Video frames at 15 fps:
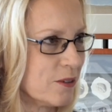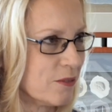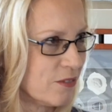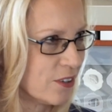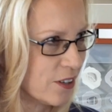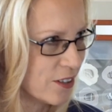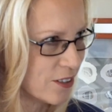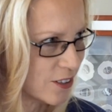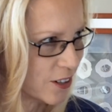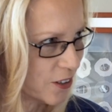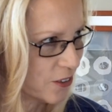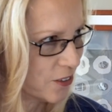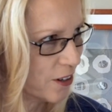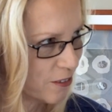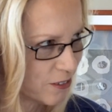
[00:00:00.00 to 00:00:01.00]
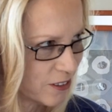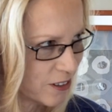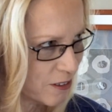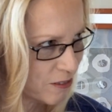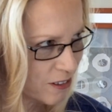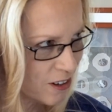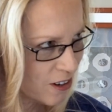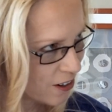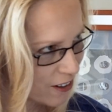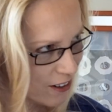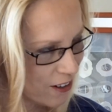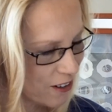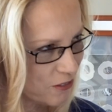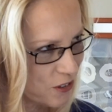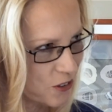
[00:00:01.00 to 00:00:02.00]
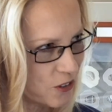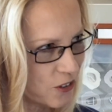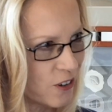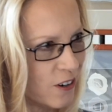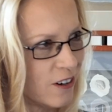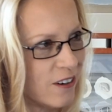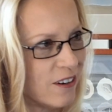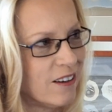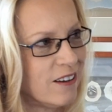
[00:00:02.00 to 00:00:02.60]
of things that I'll never live long enough to draw.